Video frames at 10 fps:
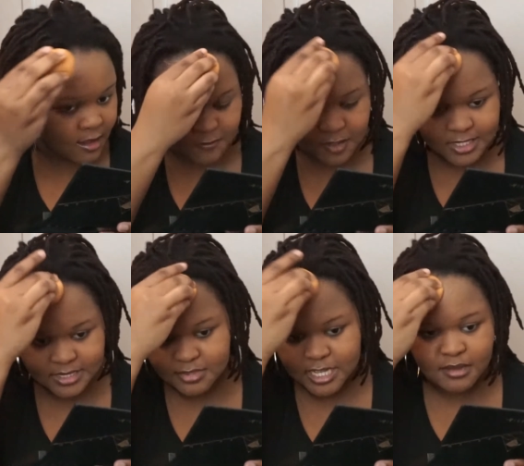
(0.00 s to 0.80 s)
I feel like
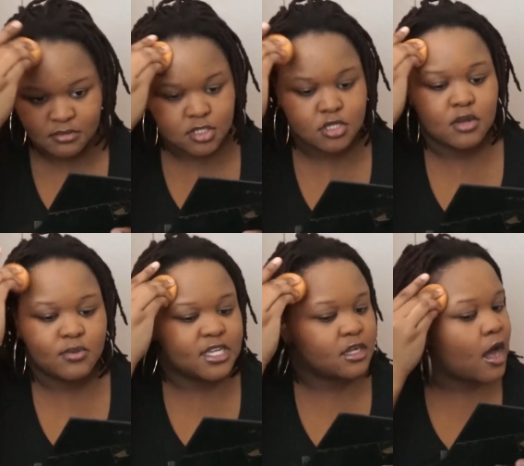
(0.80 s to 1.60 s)
sometimes, you know,
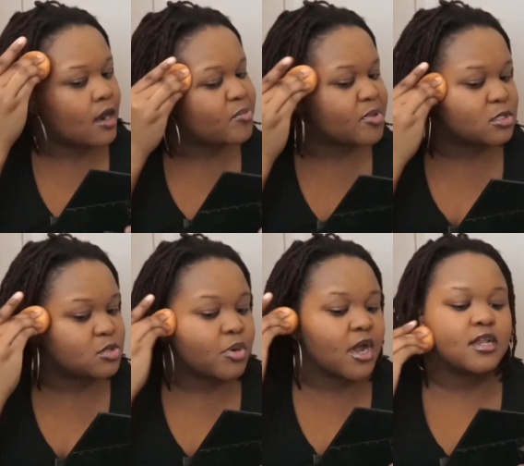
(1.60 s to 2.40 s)
we get caught up in
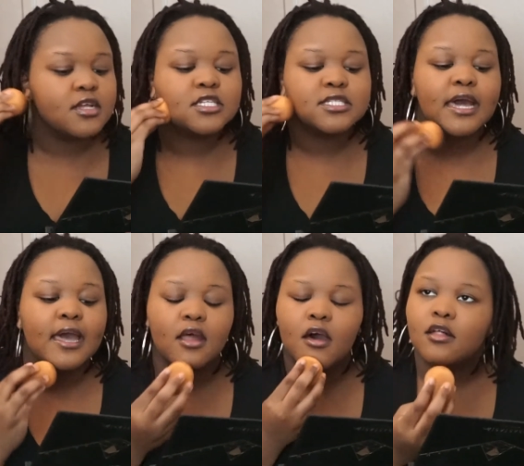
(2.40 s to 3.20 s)
those products
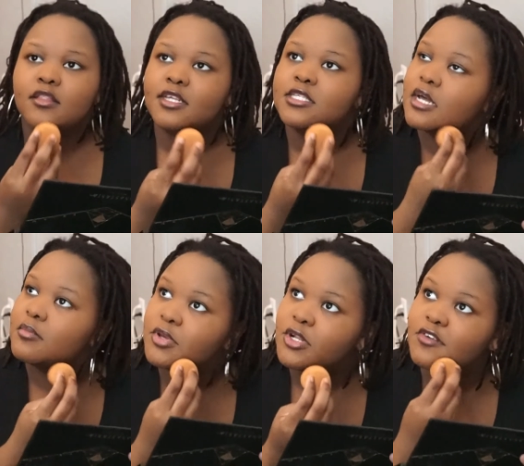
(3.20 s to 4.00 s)
that all these
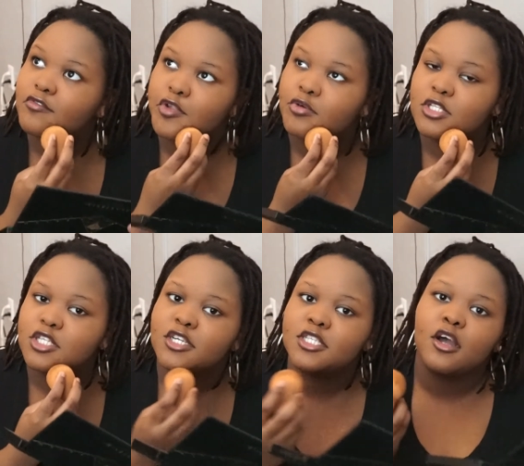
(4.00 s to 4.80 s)
beauty
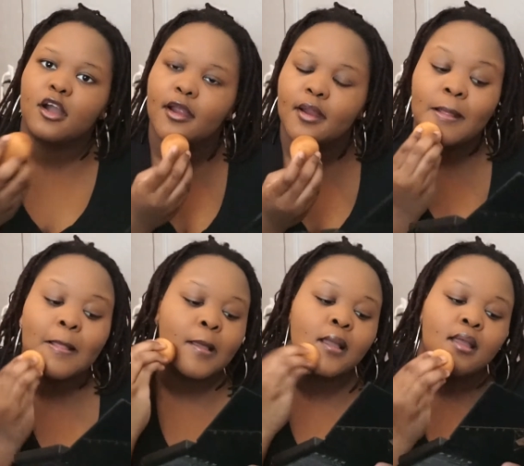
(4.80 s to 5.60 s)
influencers are
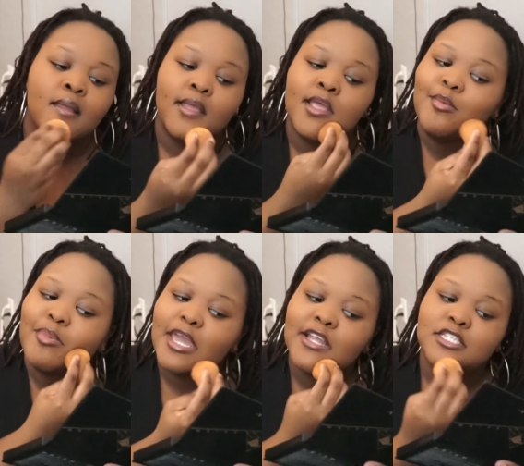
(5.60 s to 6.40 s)

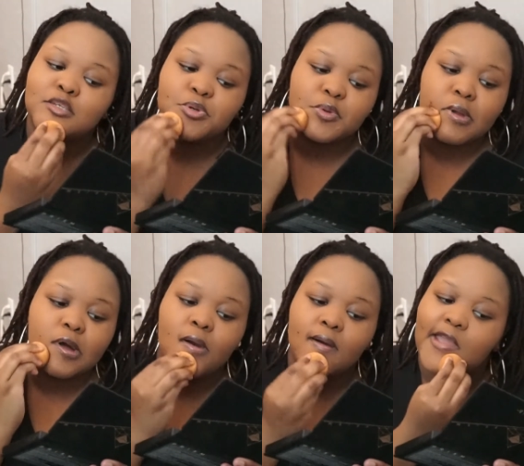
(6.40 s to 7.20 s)
paid to
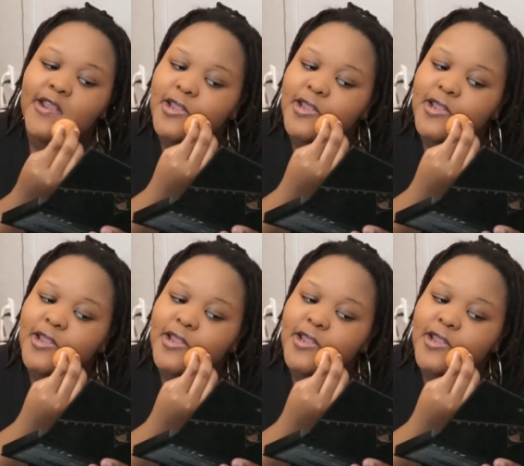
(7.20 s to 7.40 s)
promote, and,